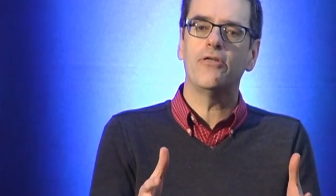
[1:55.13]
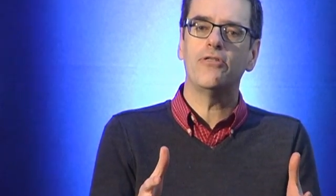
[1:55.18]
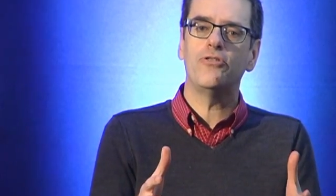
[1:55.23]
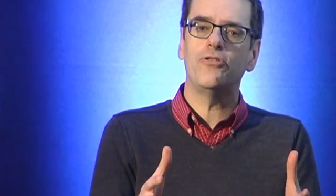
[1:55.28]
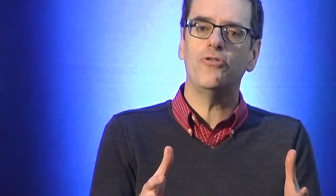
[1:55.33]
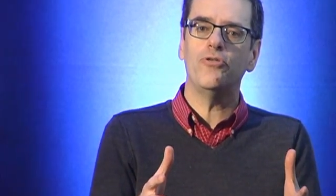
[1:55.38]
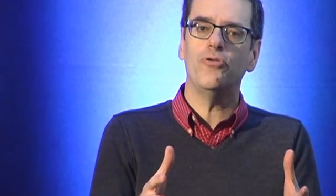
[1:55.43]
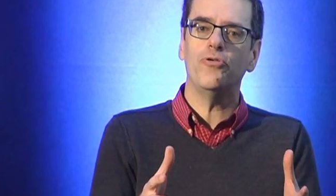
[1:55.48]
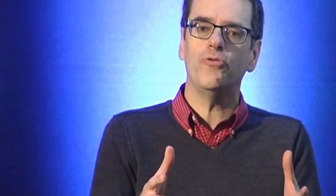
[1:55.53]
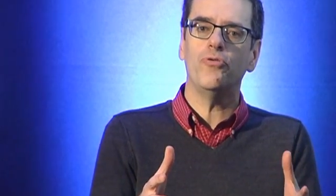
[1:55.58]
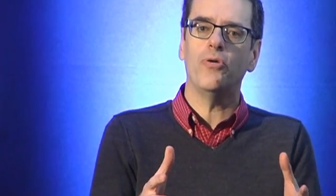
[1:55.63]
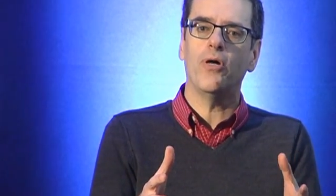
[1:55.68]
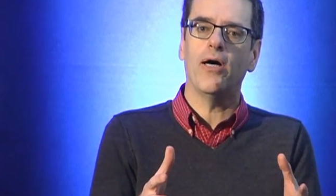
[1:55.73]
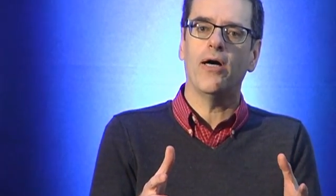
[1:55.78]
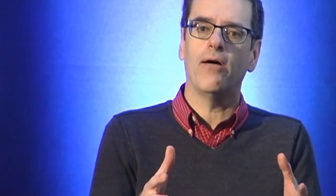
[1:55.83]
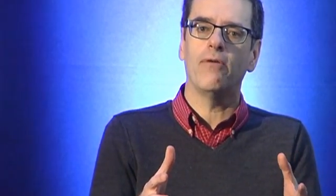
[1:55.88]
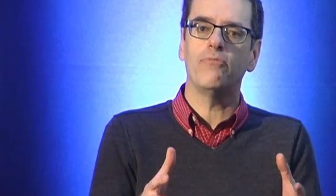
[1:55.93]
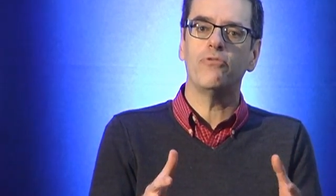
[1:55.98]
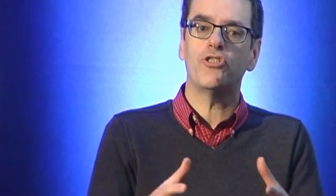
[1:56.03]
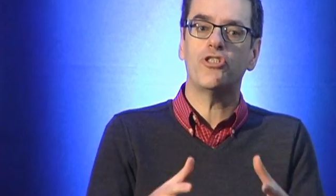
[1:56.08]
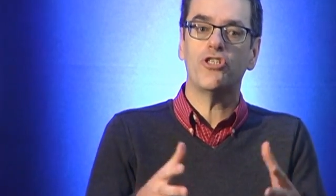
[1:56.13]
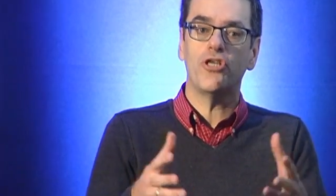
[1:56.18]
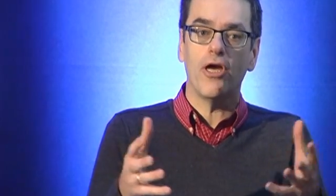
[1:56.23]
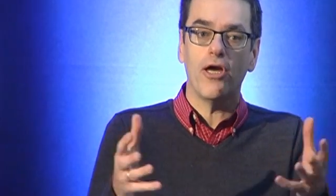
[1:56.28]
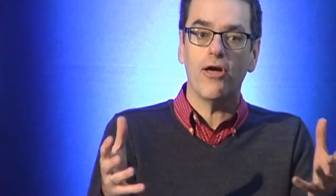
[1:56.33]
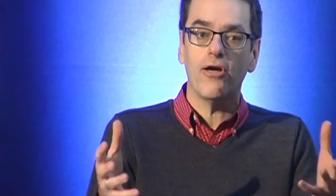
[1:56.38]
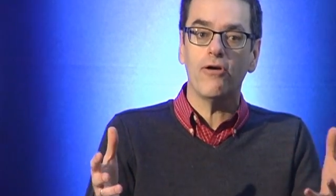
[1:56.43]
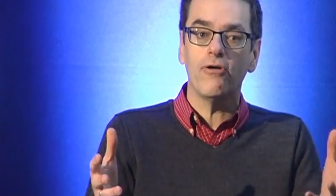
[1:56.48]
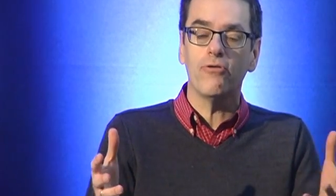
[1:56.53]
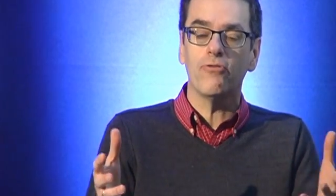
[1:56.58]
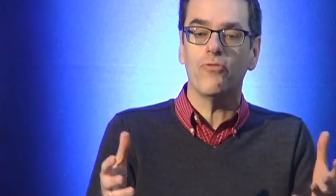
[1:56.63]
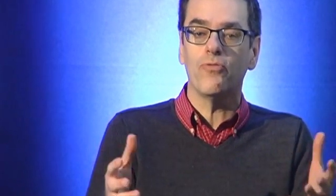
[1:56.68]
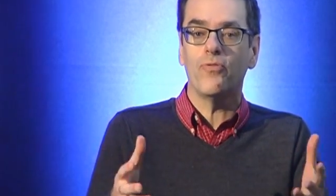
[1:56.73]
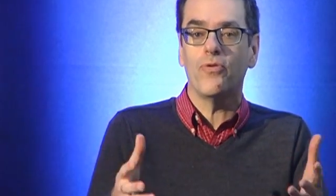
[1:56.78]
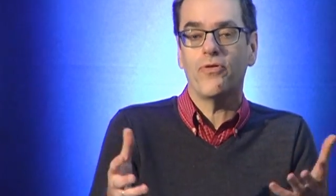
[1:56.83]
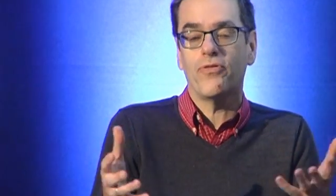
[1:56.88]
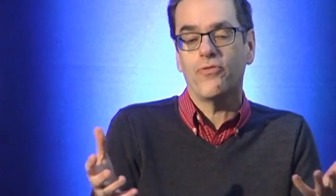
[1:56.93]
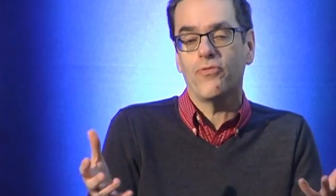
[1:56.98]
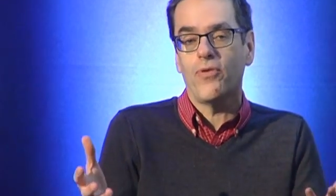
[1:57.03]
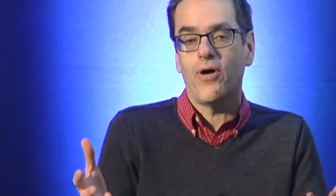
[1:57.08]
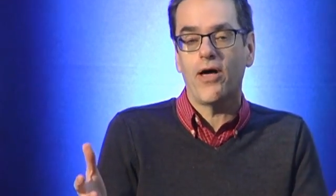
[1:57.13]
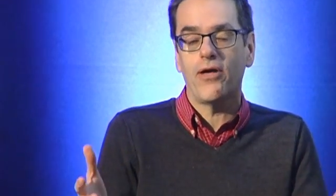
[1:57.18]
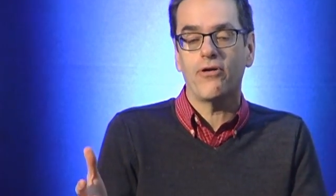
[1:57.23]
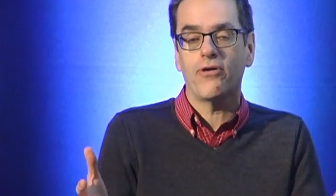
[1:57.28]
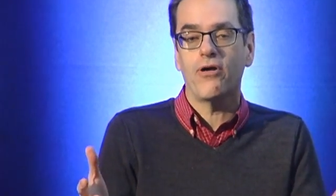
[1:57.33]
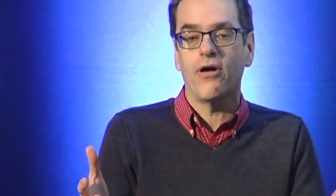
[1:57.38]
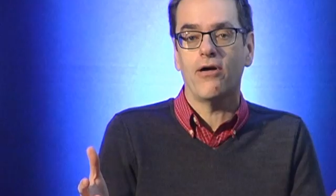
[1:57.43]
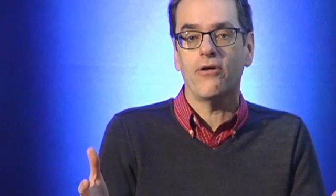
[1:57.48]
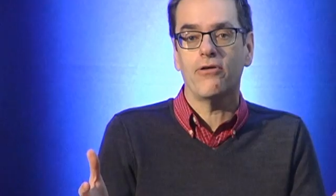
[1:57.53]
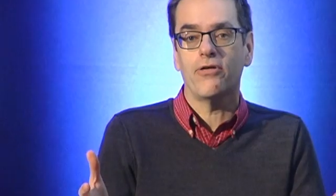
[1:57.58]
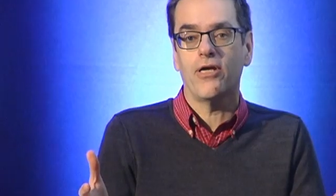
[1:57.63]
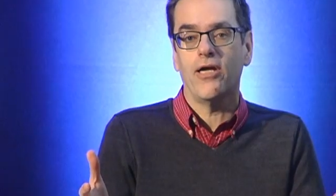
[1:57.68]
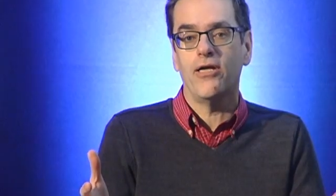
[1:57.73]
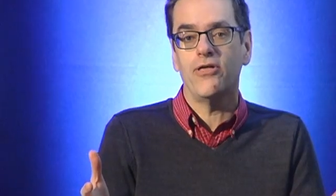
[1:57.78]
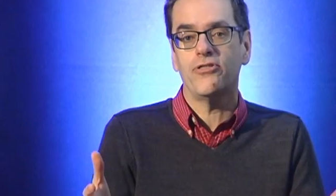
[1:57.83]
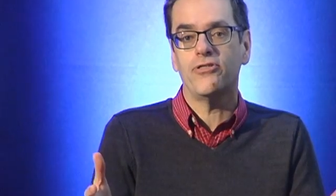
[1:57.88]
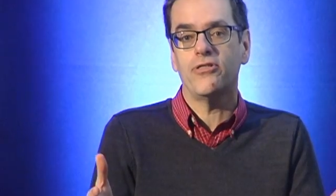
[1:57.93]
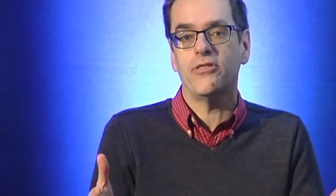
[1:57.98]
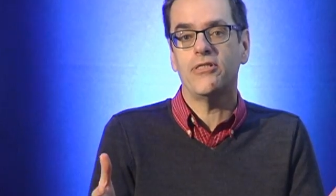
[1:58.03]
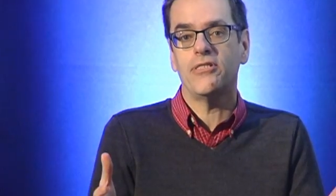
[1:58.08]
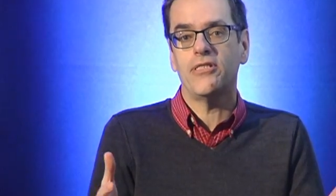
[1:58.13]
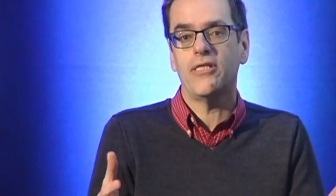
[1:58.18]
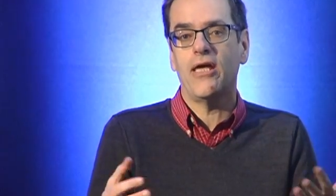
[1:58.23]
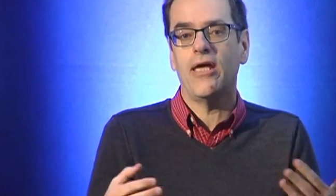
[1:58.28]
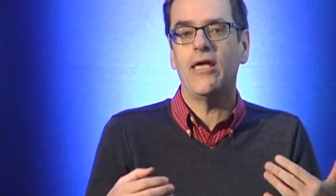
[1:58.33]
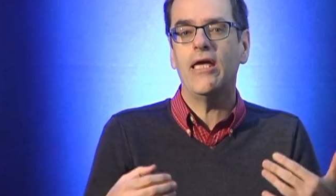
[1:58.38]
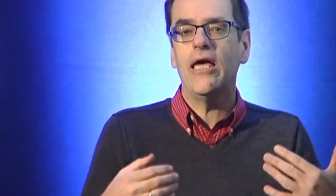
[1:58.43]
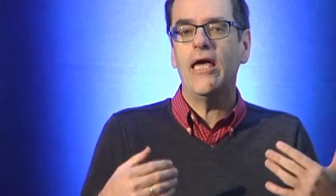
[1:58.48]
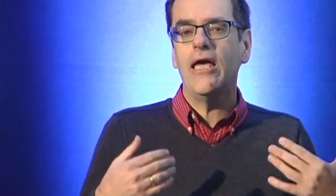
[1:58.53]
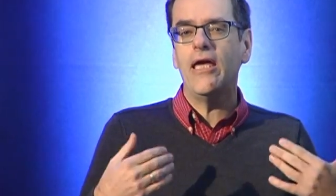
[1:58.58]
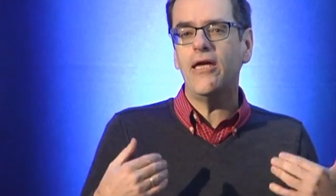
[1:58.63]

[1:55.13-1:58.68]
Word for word: to um, share with the wider congregation and say,